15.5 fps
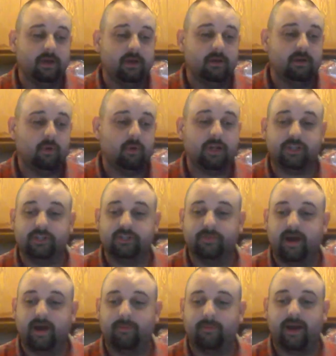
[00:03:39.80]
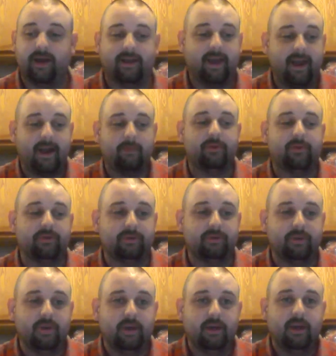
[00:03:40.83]
questions about my
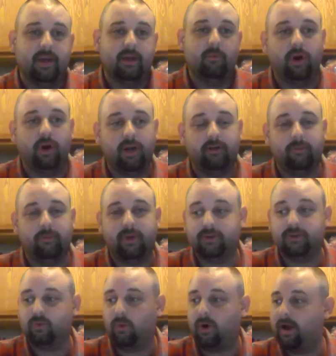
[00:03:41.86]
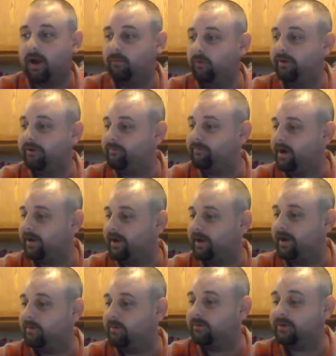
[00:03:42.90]
cameras, and one of them is why one of my
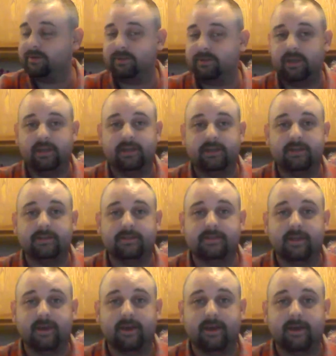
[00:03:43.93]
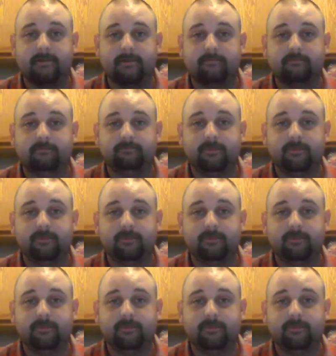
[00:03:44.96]
cameras is the